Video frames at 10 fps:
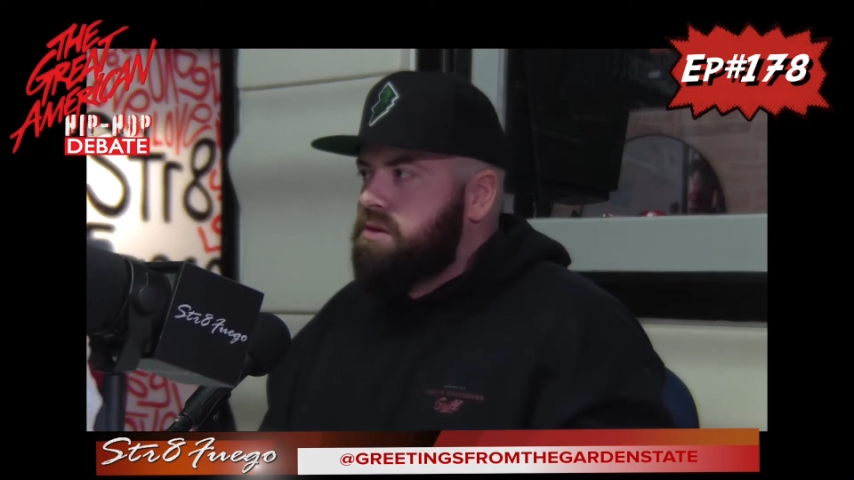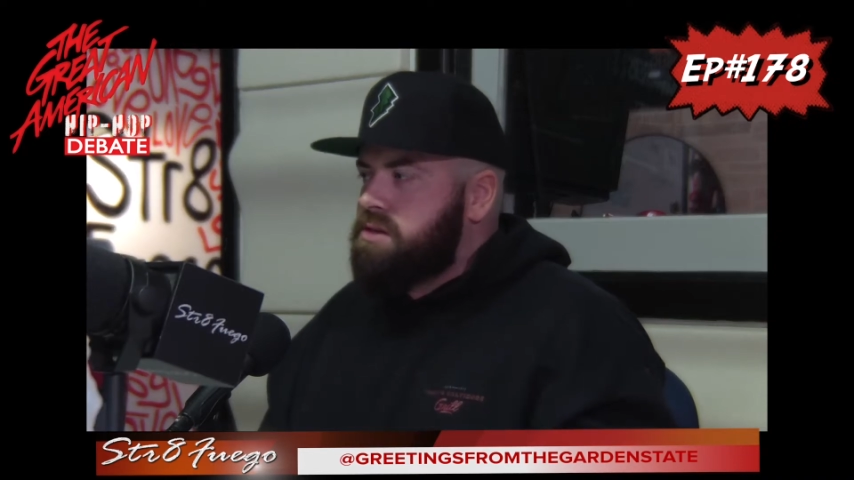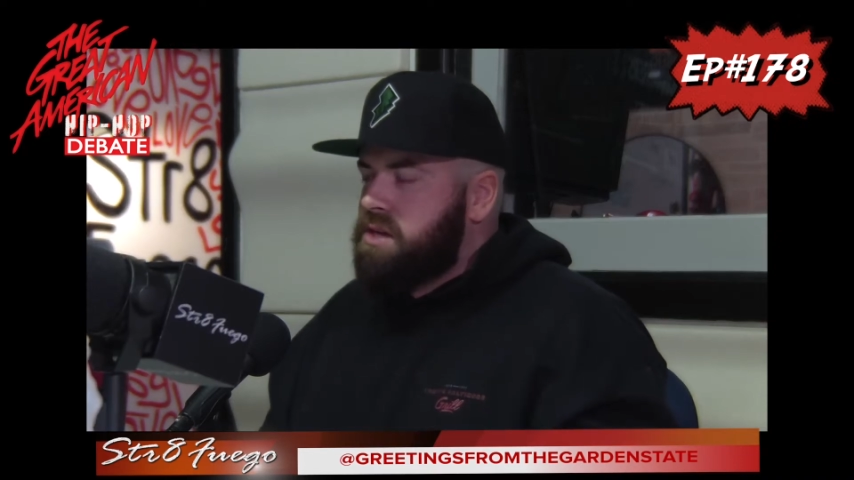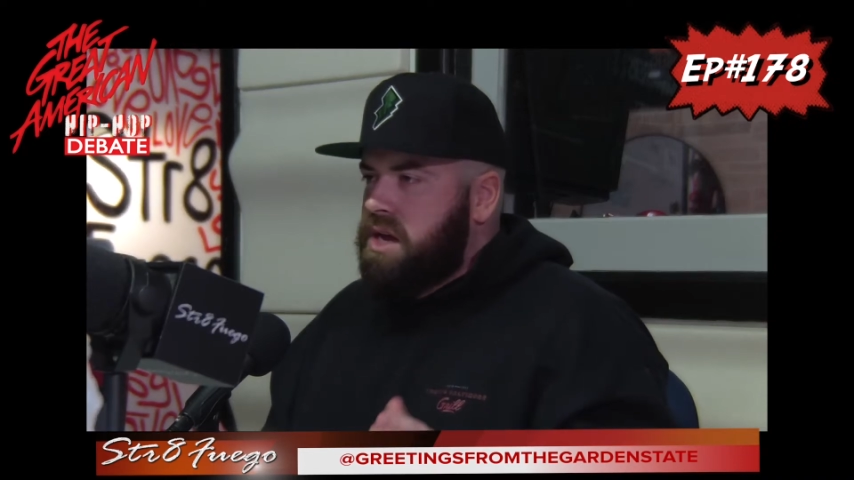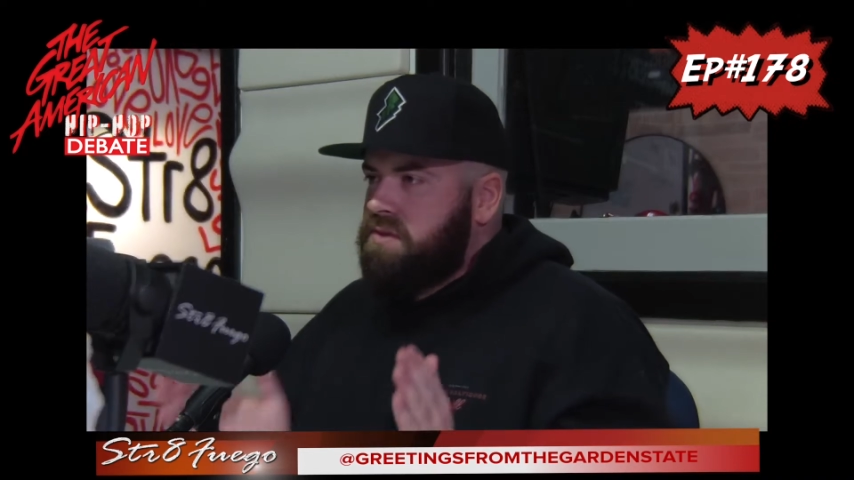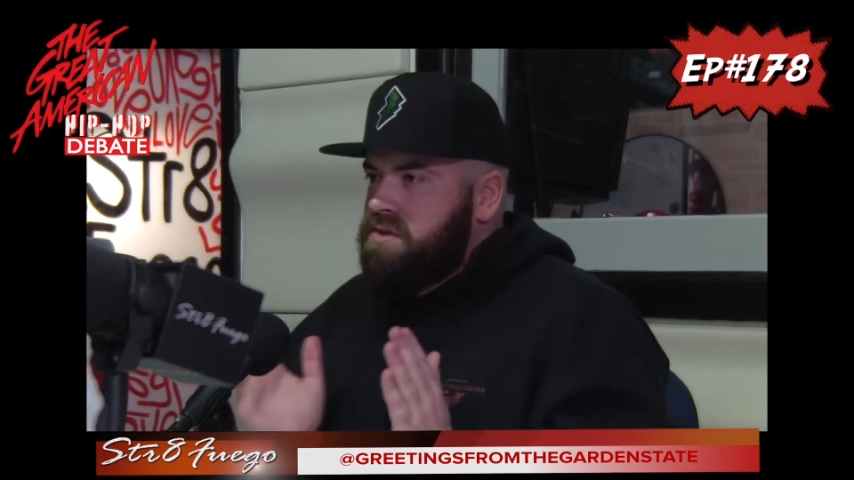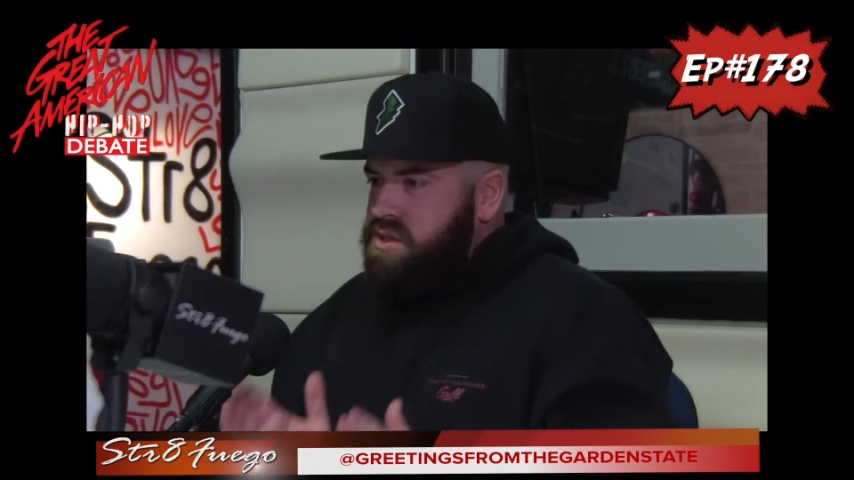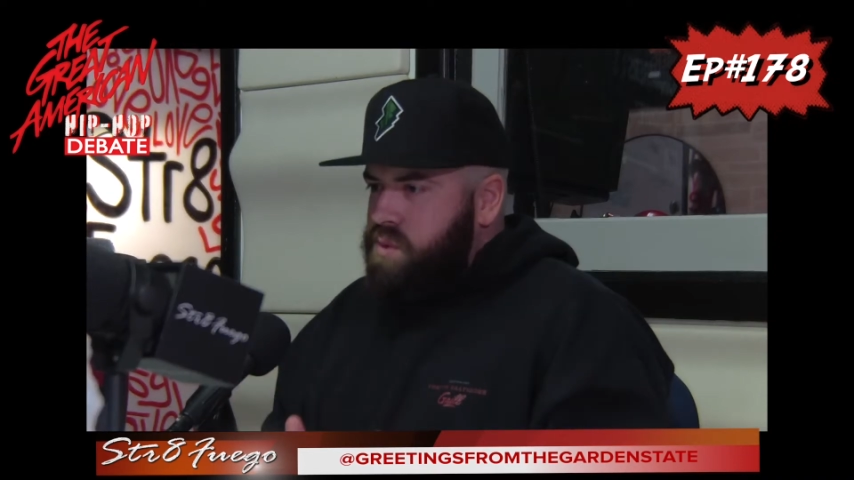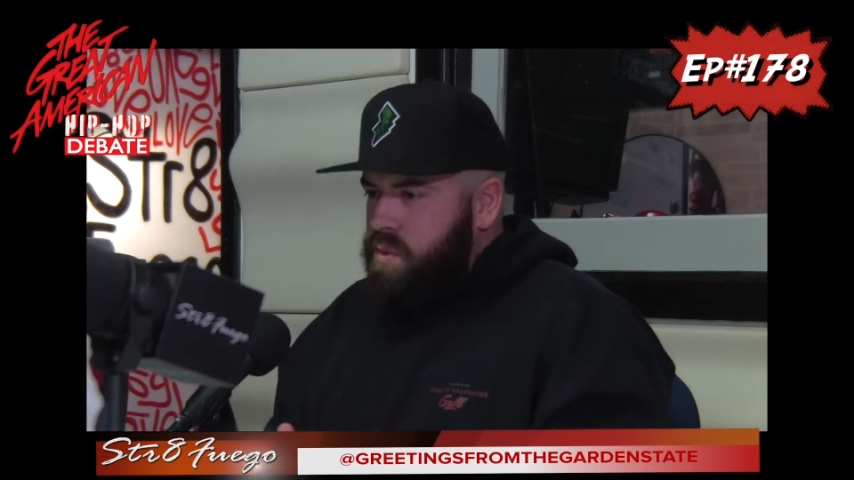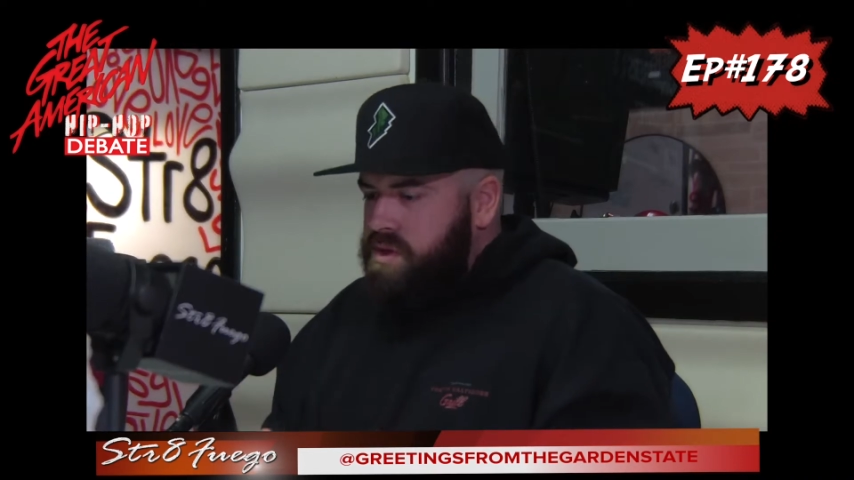It's like, this
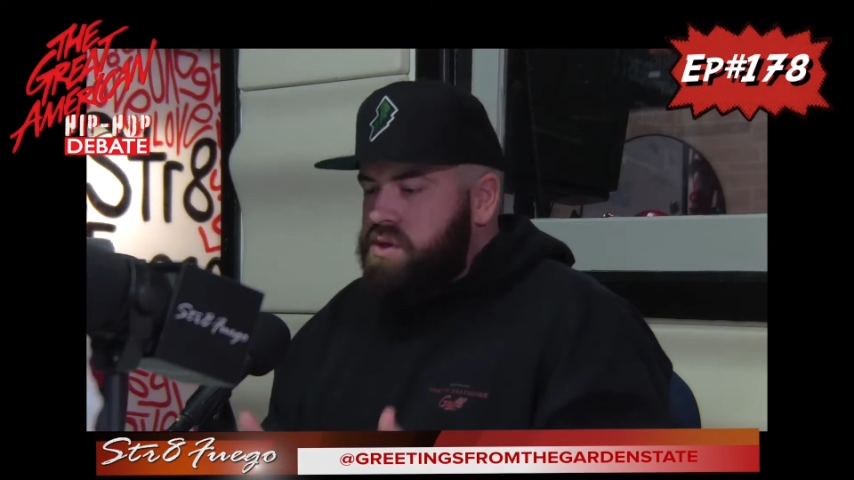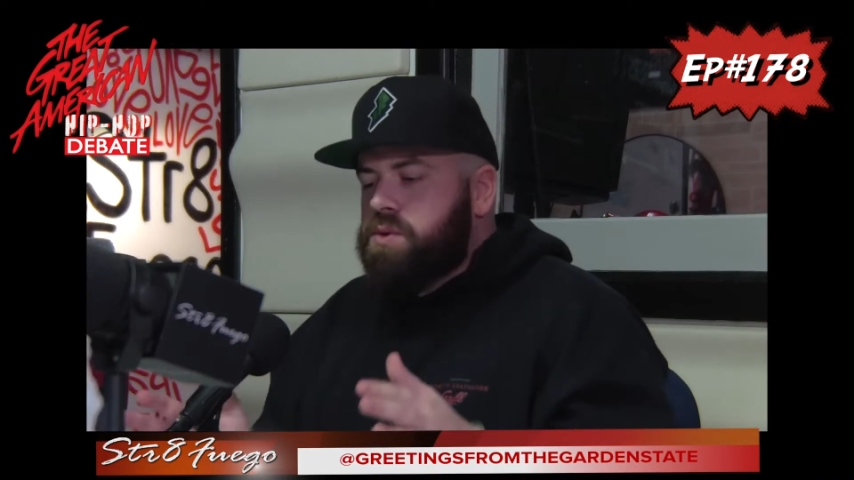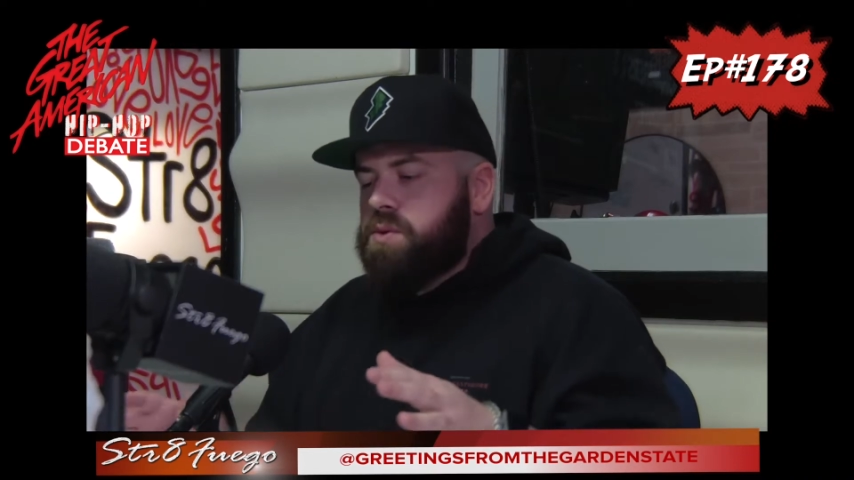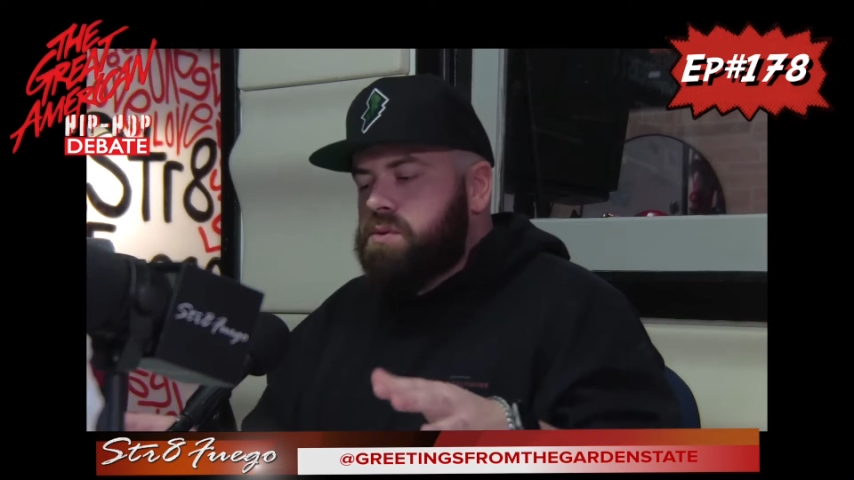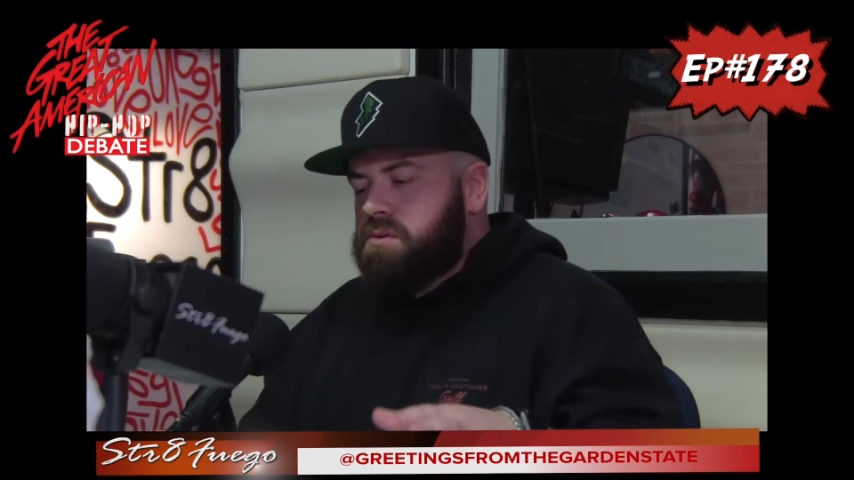is what we do.